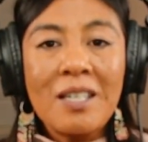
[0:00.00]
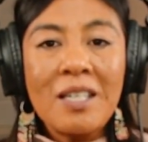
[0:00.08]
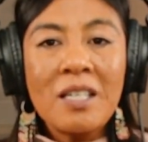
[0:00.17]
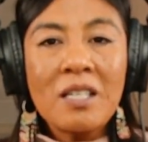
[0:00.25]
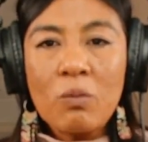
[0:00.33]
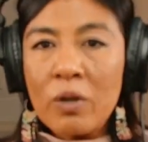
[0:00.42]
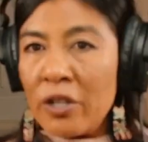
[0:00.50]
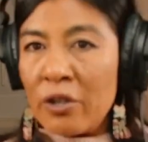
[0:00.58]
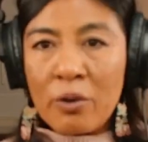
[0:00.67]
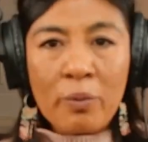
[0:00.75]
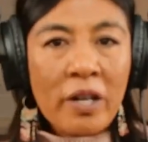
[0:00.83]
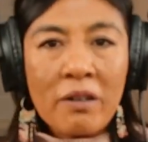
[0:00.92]
It's what you're
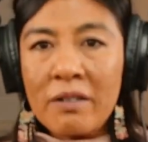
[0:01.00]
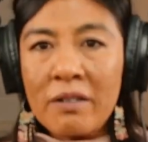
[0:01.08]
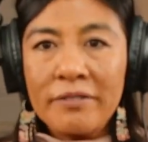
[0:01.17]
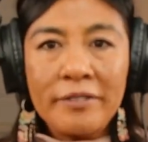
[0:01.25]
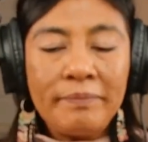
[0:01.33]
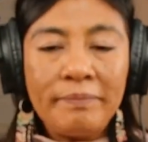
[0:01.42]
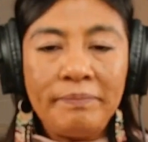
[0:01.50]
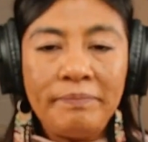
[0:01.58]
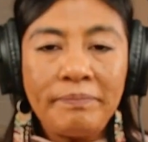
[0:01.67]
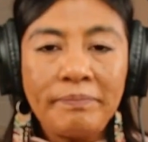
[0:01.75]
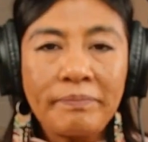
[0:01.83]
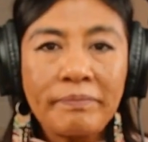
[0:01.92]
aware of.
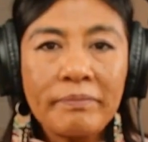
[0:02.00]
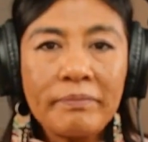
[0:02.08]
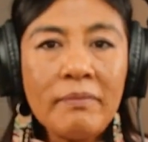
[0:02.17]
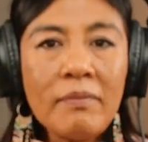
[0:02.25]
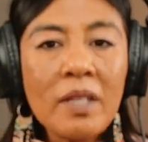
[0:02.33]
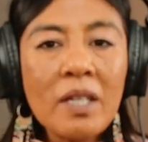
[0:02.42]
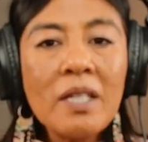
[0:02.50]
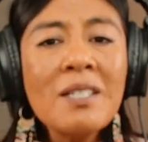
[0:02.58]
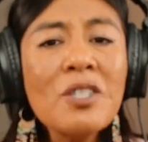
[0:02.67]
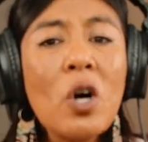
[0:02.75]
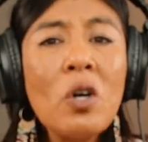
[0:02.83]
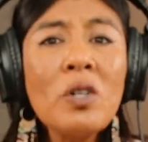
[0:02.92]

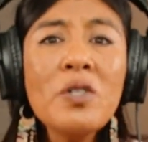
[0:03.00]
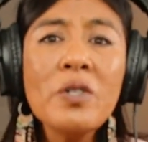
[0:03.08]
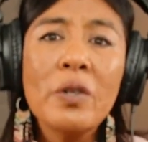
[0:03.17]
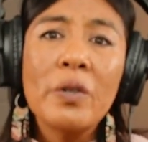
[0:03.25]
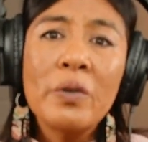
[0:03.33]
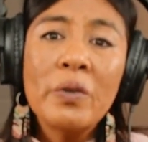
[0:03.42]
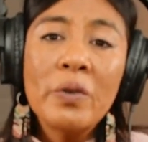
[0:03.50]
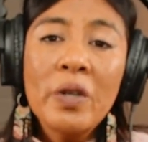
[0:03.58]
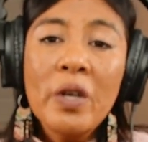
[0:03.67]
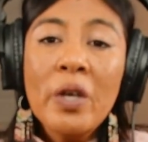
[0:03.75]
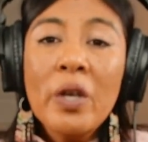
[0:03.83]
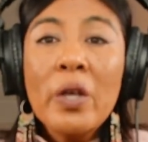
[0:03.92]
It's also
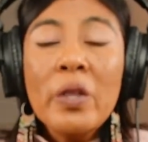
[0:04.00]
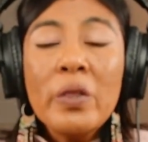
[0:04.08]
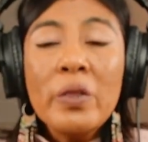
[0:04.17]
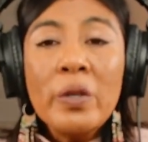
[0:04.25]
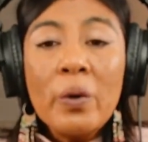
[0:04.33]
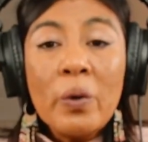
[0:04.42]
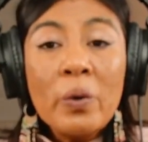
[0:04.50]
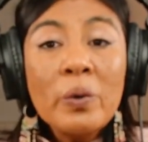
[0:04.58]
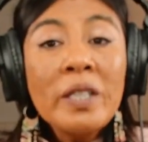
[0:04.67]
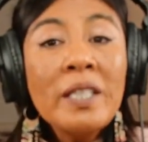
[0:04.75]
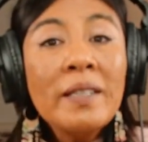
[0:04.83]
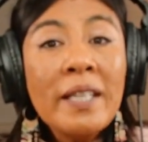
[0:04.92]
the
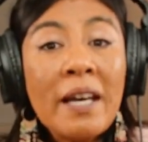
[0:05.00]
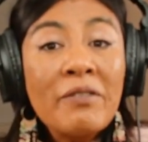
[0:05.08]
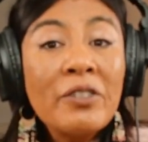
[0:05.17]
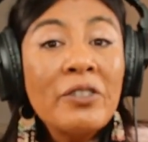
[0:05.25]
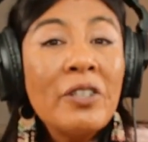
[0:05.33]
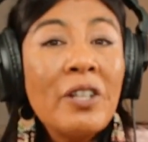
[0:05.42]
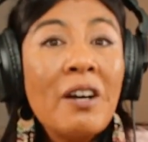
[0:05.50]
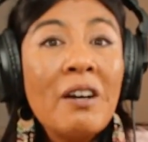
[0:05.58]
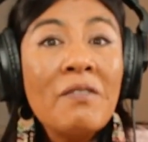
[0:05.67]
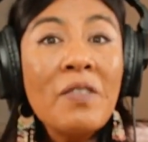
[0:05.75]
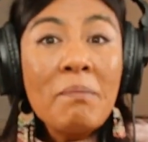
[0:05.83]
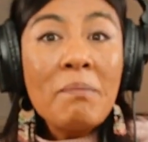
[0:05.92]
only level
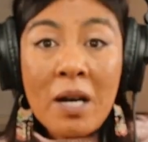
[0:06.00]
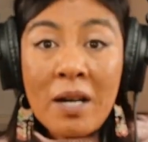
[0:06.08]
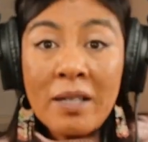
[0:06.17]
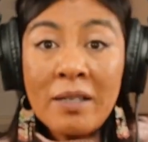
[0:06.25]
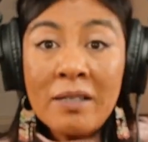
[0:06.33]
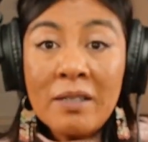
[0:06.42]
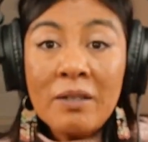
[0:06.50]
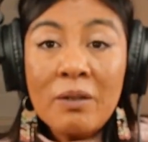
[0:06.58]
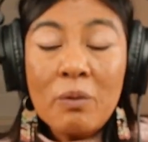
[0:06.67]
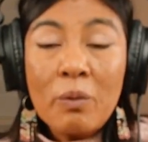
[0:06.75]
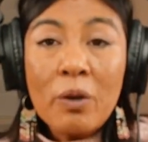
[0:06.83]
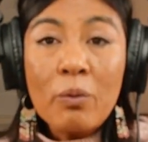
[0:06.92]
of the mind
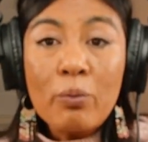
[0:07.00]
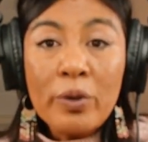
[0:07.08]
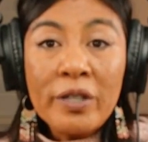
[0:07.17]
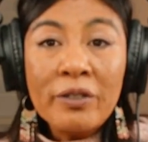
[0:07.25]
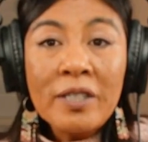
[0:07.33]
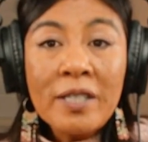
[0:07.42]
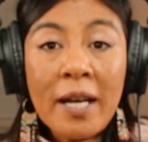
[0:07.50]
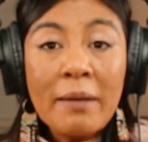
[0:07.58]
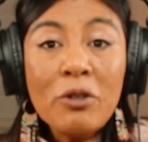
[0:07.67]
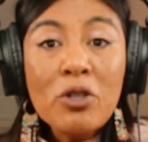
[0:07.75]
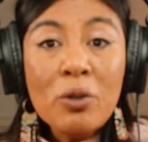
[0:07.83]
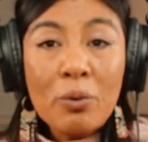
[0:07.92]
where
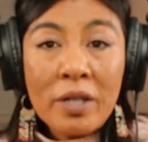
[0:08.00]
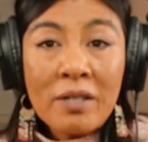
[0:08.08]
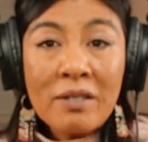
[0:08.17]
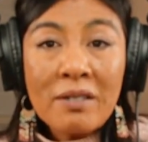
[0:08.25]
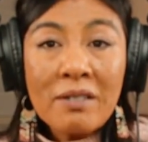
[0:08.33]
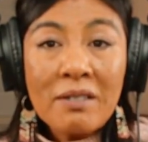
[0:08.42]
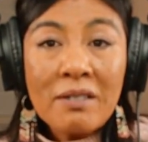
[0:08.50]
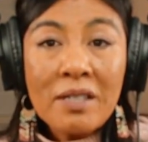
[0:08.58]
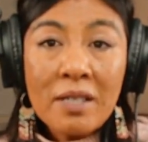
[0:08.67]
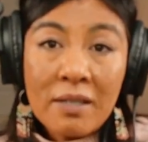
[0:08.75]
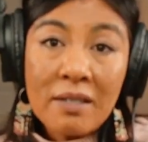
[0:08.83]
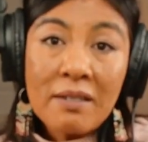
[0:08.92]
real-time choice
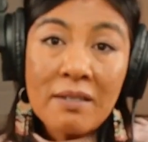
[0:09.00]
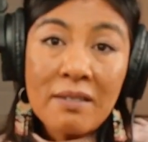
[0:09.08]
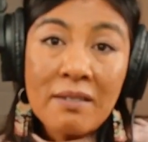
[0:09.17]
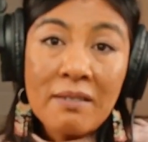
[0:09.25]
exists.